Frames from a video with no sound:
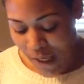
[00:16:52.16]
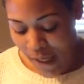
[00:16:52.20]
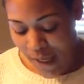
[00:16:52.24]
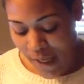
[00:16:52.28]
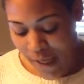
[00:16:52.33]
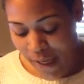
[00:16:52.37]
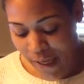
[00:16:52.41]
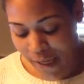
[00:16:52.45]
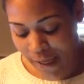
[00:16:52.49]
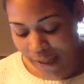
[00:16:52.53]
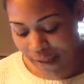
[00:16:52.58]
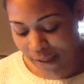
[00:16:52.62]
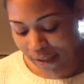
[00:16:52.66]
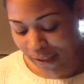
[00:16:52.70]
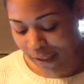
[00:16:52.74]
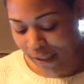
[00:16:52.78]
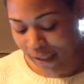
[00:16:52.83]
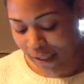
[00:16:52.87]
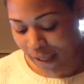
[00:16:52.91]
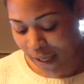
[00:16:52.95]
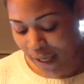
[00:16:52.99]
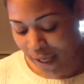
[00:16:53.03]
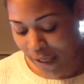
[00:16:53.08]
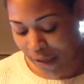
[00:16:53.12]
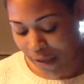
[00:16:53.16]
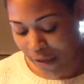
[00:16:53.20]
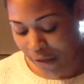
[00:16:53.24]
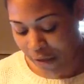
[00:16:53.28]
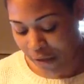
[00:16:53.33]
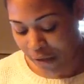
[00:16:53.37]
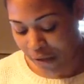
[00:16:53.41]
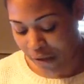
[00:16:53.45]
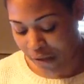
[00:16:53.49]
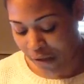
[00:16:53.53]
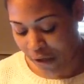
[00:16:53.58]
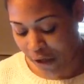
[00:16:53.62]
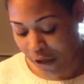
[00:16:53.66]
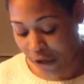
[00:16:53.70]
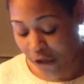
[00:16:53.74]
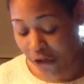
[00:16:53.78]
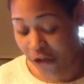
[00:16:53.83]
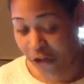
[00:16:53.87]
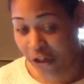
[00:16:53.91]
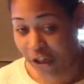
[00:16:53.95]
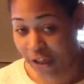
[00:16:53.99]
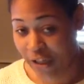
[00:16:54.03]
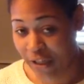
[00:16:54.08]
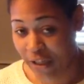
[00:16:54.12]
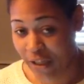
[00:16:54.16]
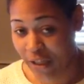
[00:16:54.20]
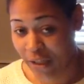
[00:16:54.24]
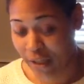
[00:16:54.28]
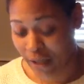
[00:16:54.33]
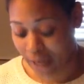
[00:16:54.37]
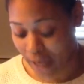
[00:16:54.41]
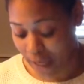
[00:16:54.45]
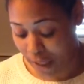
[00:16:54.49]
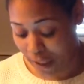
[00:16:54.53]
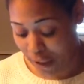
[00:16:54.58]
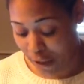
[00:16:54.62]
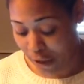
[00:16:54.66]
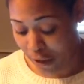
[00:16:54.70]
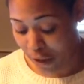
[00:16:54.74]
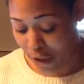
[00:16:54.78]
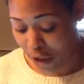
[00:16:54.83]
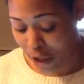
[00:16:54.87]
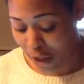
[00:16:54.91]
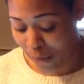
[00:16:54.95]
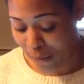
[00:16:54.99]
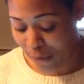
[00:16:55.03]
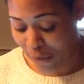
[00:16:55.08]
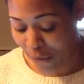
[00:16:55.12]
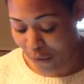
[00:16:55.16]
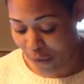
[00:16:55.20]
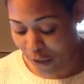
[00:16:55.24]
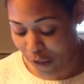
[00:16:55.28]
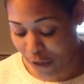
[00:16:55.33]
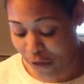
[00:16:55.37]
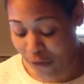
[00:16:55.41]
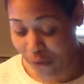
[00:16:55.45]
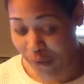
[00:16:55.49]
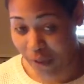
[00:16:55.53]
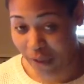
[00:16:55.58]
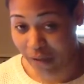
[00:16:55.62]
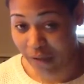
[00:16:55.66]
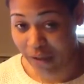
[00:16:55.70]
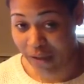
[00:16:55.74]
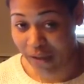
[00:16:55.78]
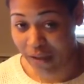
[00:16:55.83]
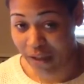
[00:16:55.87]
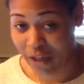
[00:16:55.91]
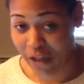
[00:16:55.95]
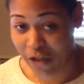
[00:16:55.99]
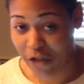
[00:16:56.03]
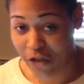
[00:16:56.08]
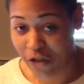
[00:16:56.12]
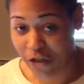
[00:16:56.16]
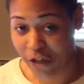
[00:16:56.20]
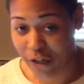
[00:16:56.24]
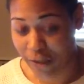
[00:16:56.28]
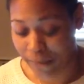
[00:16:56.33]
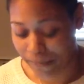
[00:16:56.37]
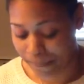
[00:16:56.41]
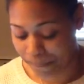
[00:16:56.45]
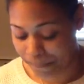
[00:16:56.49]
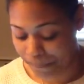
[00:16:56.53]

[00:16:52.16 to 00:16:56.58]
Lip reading: ASD diagnoses are increasing at an alarming rate throughout this country,